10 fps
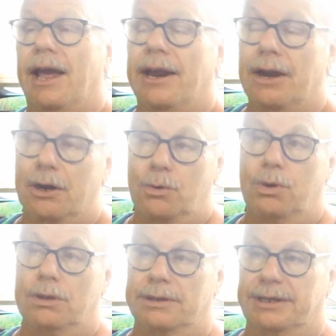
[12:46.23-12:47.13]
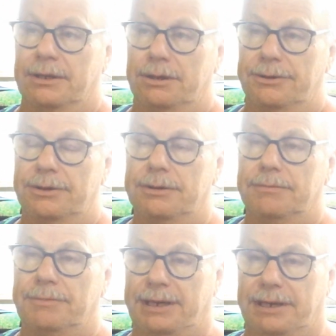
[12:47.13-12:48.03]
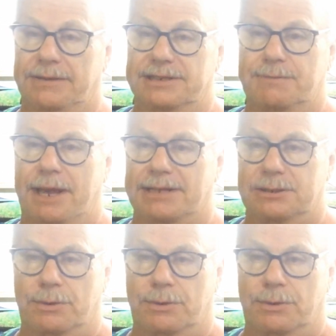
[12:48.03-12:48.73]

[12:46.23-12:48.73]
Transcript: at our Quilt Guild meeting this past